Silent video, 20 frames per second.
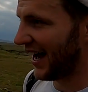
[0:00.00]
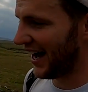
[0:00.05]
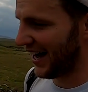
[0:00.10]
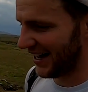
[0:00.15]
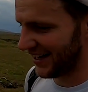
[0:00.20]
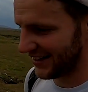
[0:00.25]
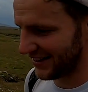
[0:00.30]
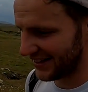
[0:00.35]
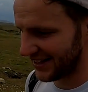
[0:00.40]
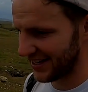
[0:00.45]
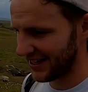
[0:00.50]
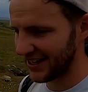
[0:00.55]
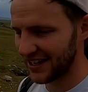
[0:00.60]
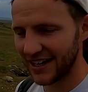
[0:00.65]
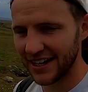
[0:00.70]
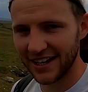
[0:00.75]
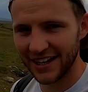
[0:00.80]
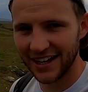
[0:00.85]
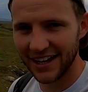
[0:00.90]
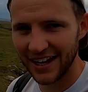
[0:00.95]
and
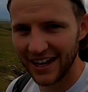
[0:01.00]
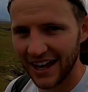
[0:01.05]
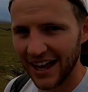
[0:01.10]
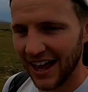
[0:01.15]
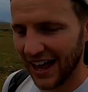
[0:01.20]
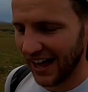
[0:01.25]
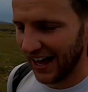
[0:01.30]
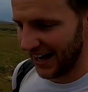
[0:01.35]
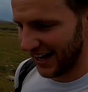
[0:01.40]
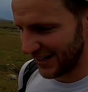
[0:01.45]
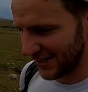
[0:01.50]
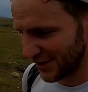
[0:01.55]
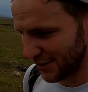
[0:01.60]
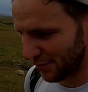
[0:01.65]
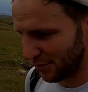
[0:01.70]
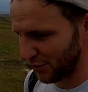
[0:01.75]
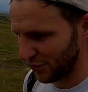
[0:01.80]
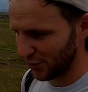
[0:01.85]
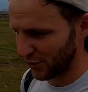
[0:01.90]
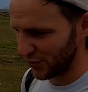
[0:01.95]
I
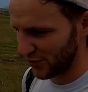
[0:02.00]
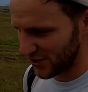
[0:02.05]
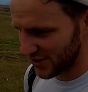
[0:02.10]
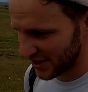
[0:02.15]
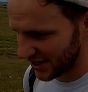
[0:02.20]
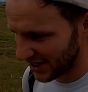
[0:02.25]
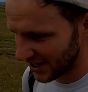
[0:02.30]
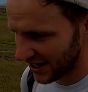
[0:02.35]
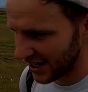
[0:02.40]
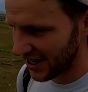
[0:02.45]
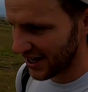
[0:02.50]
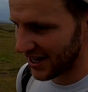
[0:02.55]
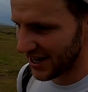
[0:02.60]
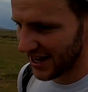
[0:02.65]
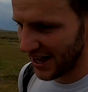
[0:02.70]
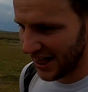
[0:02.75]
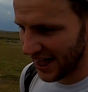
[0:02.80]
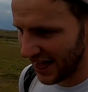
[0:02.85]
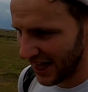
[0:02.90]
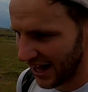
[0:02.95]
suppose
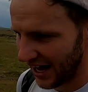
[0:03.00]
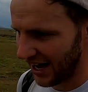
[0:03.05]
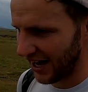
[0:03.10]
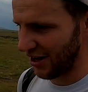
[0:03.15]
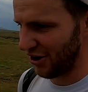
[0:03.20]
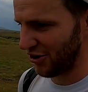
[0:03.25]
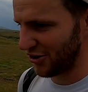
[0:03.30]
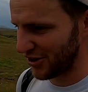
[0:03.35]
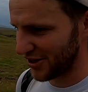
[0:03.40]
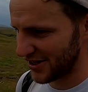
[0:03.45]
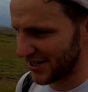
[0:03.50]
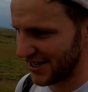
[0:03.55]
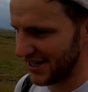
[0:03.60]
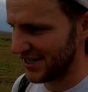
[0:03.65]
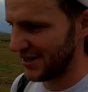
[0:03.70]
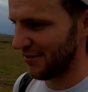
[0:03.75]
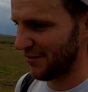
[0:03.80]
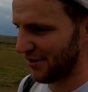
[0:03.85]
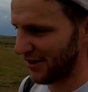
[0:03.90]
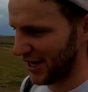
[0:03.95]
I ought to say
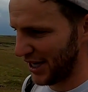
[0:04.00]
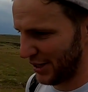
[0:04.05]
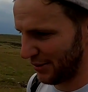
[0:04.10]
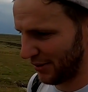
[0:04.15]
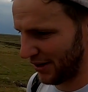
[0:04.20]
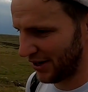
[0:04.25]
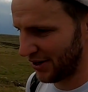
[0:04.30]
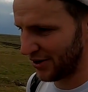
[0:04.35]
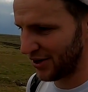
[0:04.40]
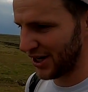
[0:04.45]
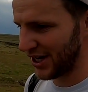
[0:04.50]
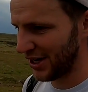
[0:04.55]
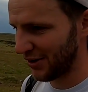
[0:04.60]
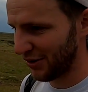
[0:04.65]
something about,